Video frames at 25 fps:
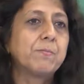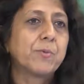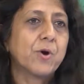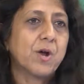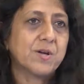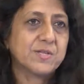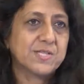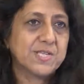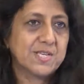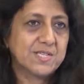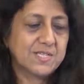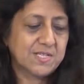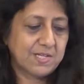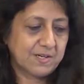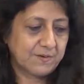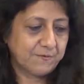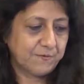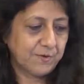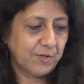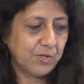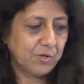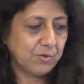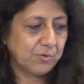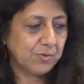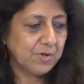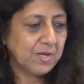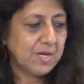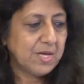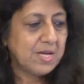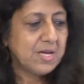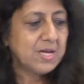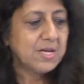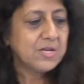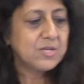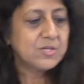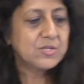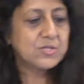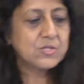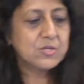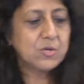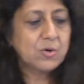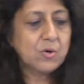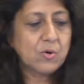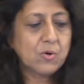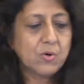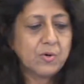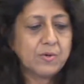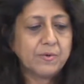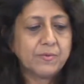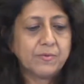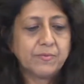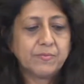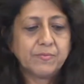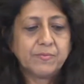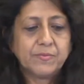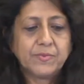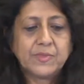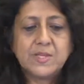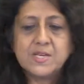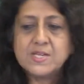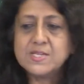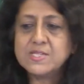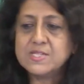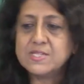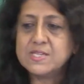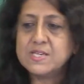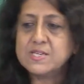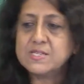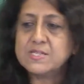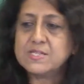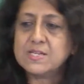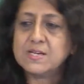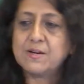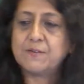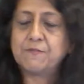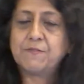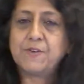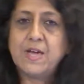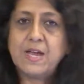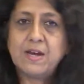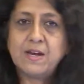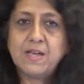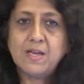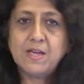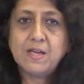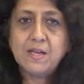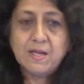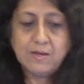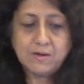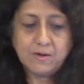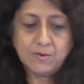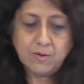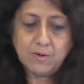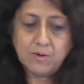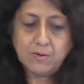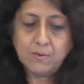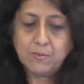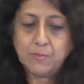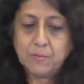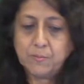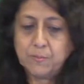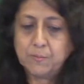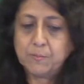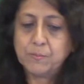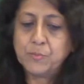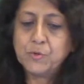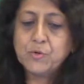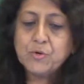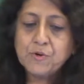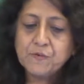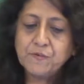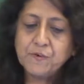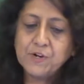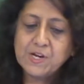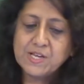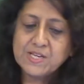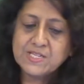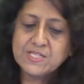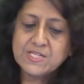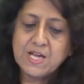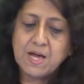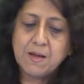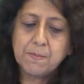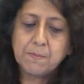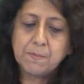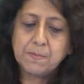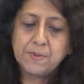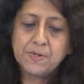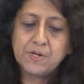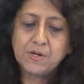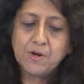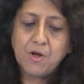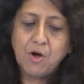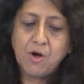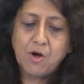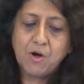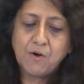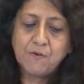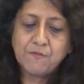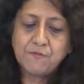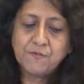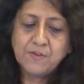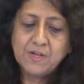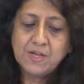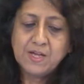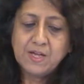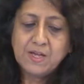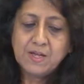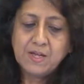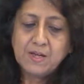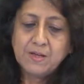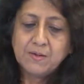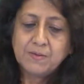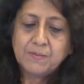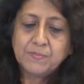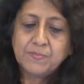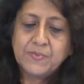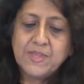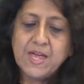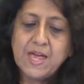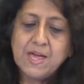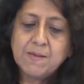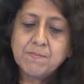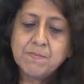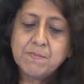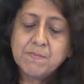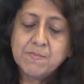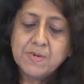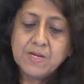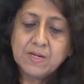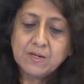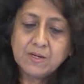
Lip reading: process it for you. So this is a very beautiful example of them,